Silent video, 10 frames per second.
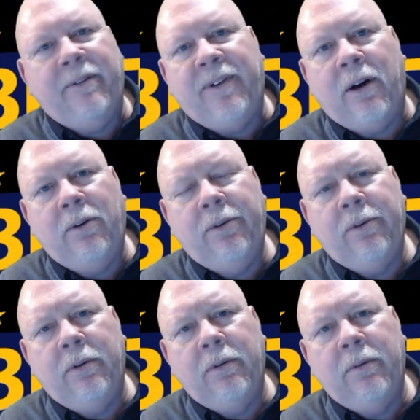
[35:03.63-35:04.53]
it,
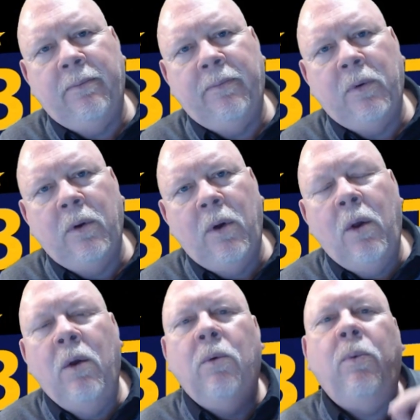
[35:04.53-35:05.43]
folks.
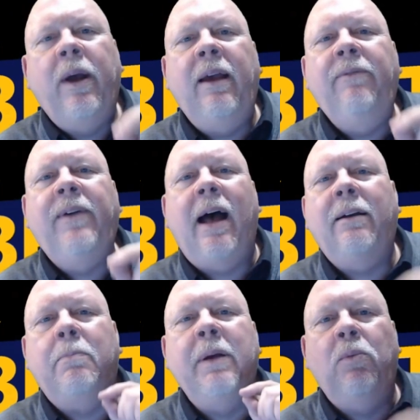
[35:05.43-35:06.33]
We've
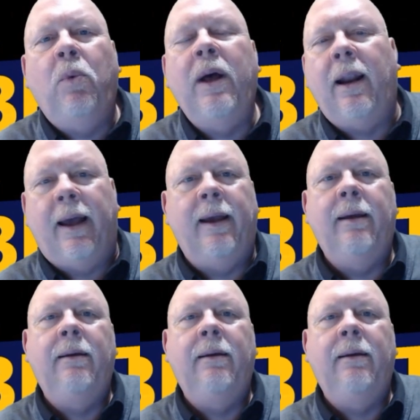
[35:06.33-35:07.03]
got to be willing